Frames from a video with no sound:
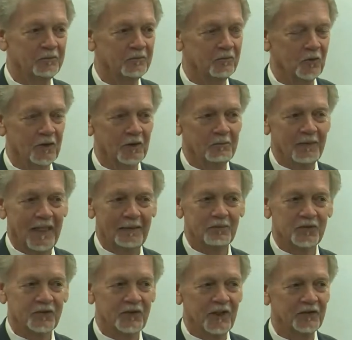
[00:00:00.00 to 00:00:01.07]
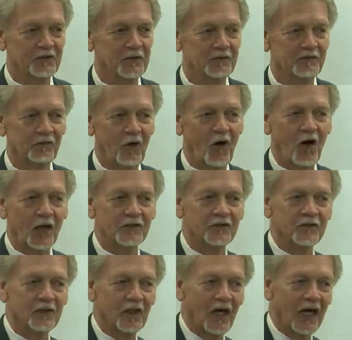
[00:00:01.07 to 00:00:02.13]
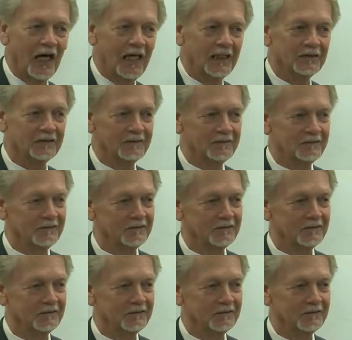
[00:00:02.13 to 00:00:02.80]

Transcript: The, when the Bible says defraud not